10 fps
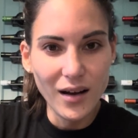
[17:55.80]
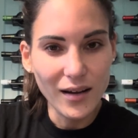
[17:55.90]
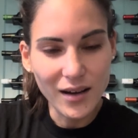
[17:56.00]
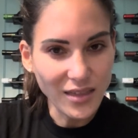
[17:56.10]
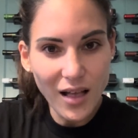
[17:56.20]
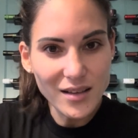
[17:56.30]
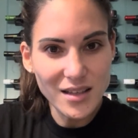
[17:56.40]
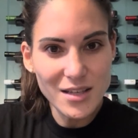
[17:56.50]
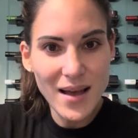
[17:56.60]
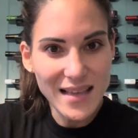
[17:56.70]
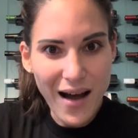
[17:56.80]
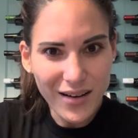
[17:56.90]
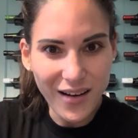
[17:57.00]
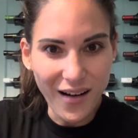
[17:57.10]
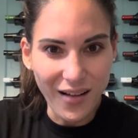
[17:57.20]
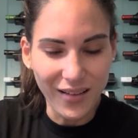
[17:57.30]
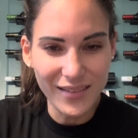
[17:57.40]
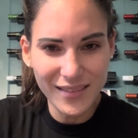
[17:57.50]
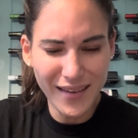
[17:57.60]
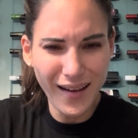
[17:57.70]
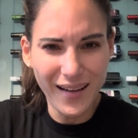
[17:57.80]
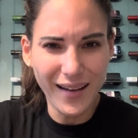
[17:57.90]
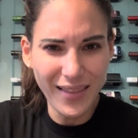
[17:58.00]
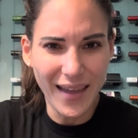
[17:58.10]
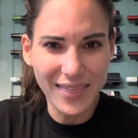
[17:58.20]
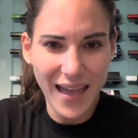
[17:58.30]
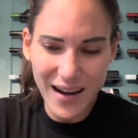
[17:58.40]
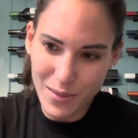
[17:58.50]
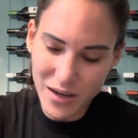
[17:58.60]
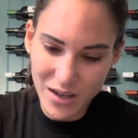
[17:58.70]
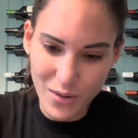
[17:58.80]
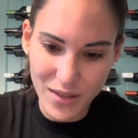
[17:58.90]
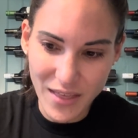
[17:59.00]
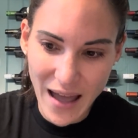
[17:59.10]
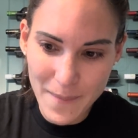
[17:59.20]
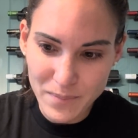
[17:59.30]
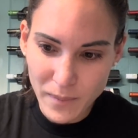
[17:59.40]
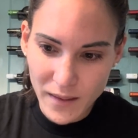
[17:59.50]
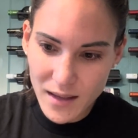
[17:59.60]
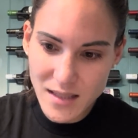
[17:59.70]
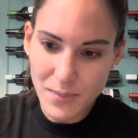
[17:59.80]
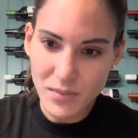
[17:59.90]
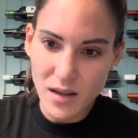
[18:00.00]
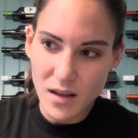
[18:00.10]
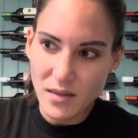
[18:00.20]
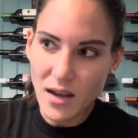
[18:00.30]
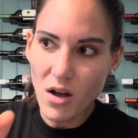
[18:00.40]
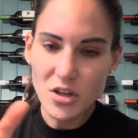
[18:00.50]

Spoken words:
Catholicism has alcohol. Yeah, I like that. I'm going to go with that. Except they all